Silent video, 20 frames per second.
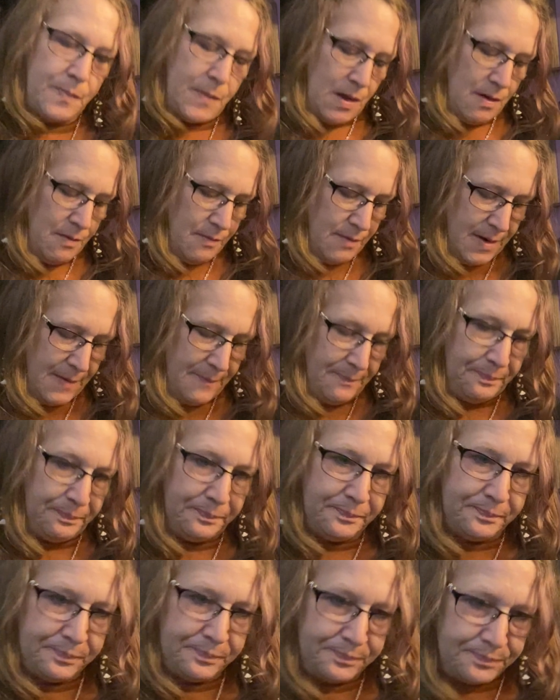All right.
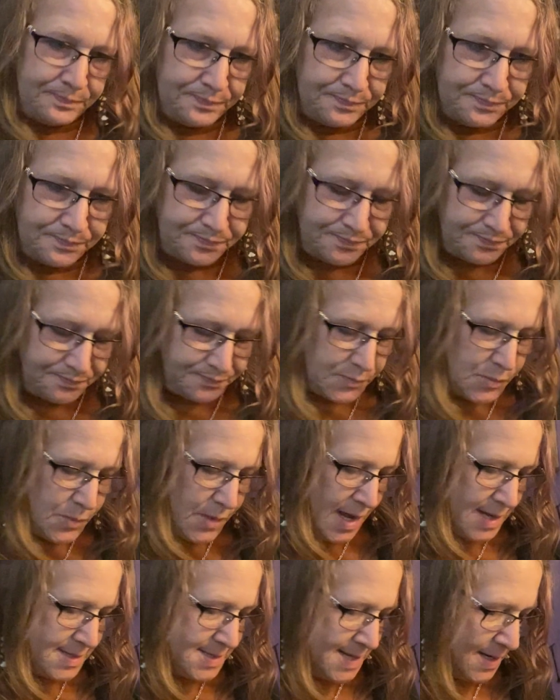We got
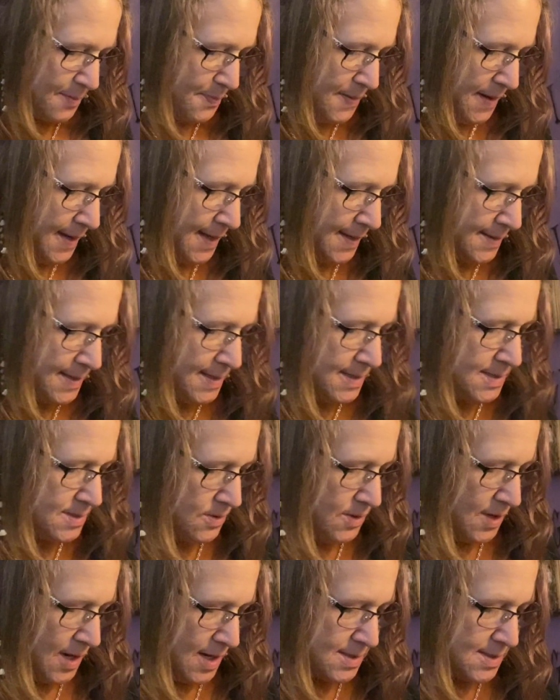to take a peek at these so
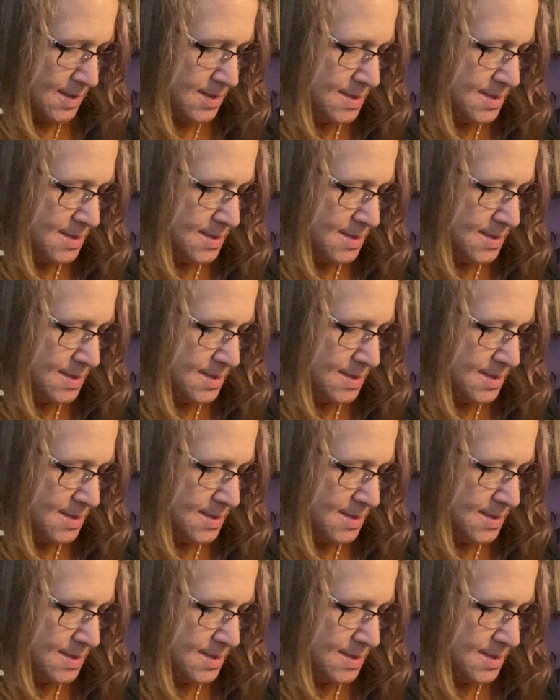you guys can